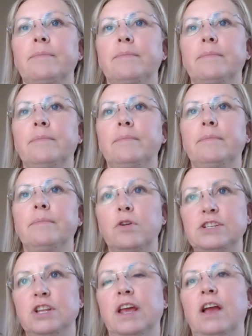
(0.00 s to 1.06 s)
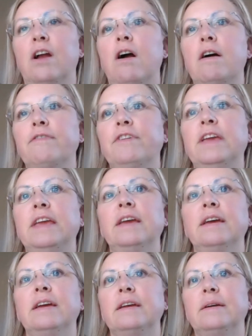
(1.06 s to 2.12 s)
motivation and coffee,
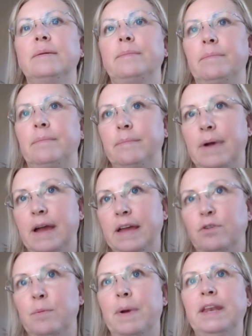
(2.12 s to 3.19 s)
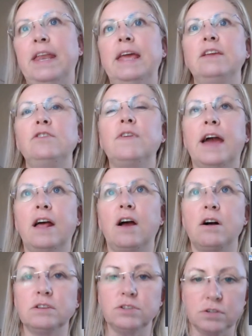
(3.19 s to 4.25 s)
Mindful Monday. You've got
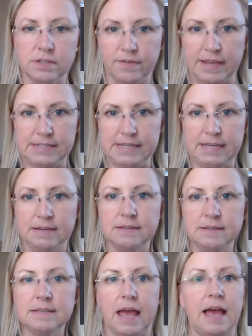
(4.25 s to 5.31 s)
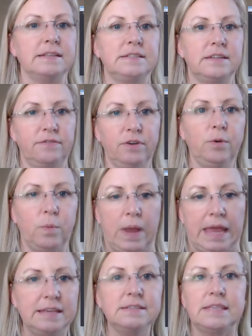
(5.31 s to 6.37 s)
all sorts of ideas on different
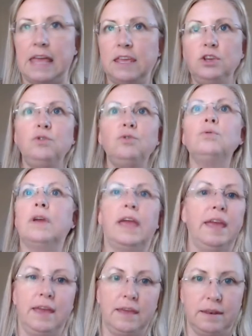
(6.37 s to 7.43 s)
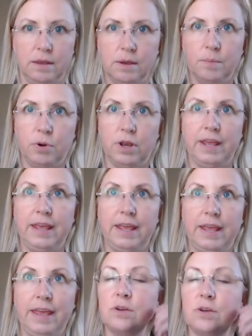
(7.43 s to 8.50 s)
ways that you can put it
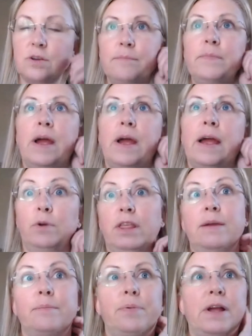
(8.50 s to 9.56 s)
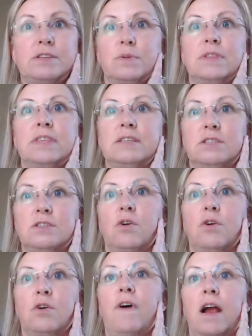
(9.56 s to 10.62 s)
in. So I'm really impressed with this so
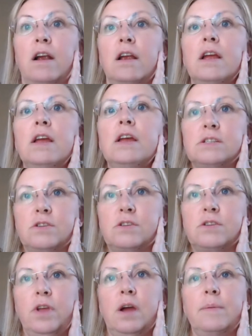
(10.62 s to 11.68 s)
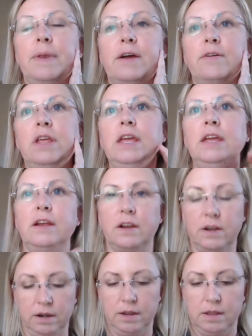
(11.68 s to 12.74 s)
far. So if we come down
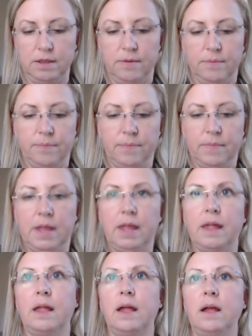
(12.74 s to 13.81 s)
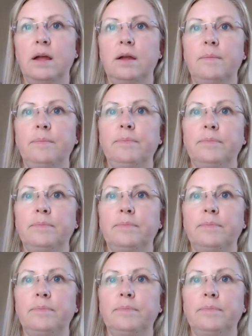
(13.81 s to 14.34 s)
here, I